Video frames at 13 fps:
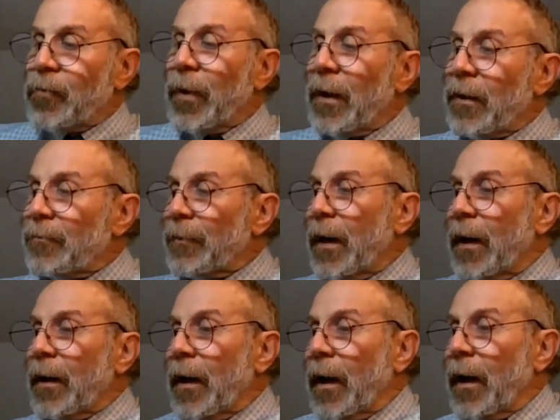well,
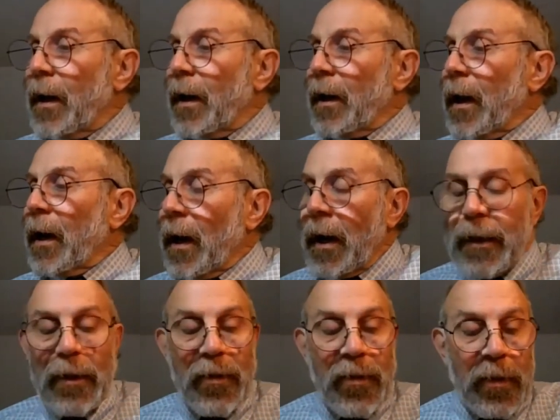I
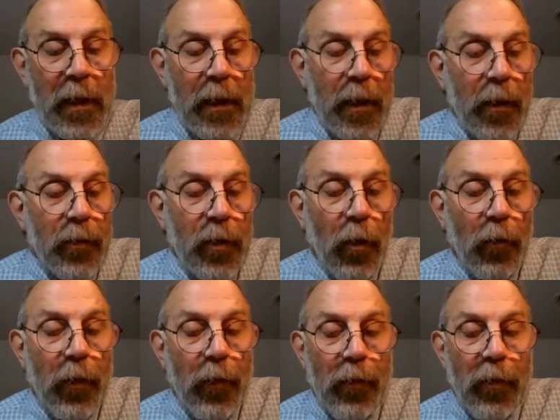guess, you
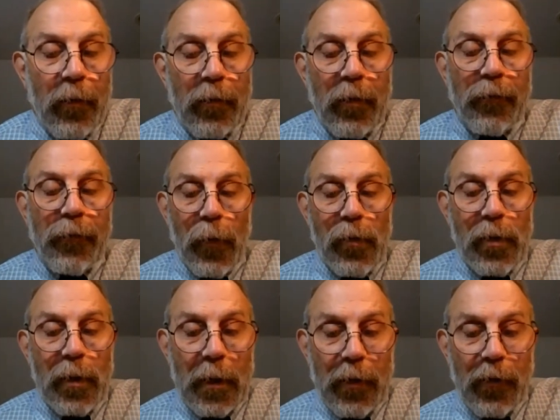know, the
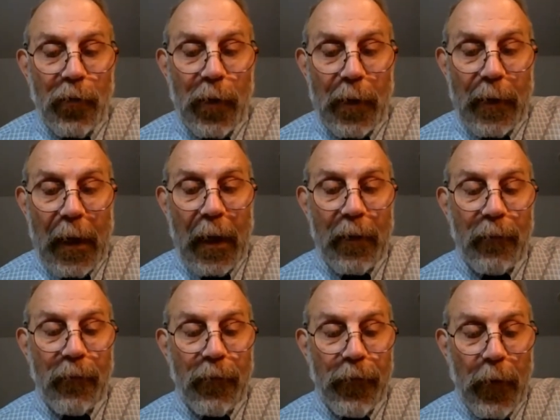first country that
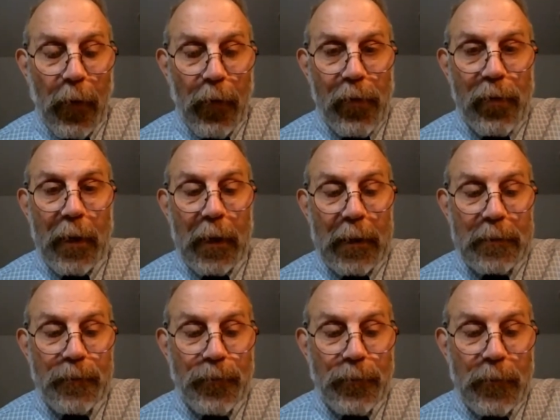I focused
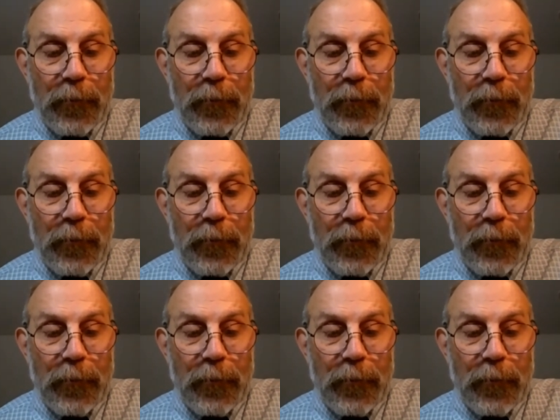on